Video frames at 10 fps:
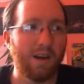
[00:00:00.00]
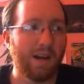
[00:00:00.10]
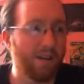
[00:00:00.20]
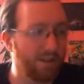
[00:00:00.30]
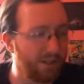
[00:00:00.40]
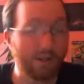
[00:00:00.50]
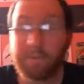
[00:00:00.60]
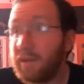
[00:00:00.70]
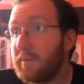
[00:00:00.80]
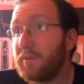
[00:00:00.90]
I know some
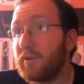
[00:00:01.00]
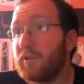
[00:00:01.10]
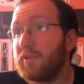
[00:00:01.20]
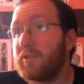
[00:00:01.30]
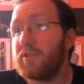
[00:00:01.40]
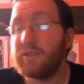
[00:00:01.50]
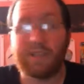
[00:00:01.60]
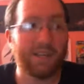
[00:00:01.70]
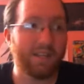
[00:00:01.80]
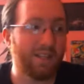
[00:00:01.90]
people do
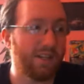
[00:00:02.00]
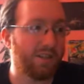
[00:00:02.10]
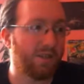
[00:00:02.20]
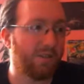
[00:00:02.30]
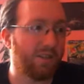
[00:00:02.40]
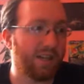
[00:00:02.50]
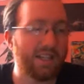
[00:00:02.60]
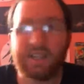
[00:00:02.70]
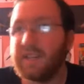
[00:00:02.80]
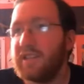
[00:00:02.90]
say that they just don't
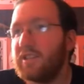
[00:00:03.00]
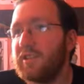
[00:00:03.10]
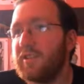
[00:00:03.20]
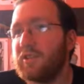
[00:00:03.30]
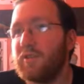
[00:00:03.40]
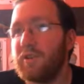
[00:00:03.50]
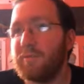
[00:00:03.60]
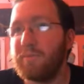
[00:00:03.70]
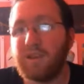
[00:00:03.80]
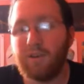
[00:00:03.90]
like the case of the
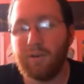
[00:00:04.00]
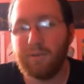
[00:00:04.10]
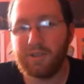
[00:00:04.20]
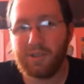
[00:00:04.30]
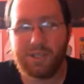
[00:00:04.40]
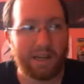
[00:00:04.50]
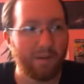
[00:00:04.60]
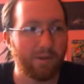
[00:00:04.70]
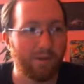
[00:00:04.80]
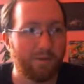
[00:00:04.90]
story being almost the
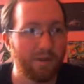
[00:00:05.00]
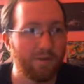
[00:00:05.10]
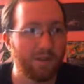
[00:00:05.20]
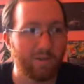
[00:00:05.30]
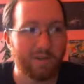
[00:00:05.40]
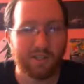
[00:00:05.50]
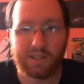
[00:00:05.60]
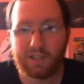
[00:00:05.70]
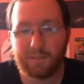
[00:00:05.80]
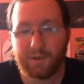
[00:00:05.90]
same with a few
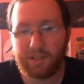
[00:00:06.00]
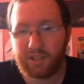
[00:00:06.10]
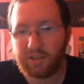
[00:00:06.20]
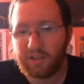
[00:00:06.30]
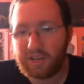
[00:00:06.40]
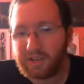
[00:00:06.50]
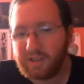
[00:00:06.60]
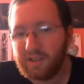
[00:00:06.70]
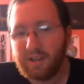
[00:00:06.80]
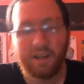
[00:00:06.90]
differences, especially near the end.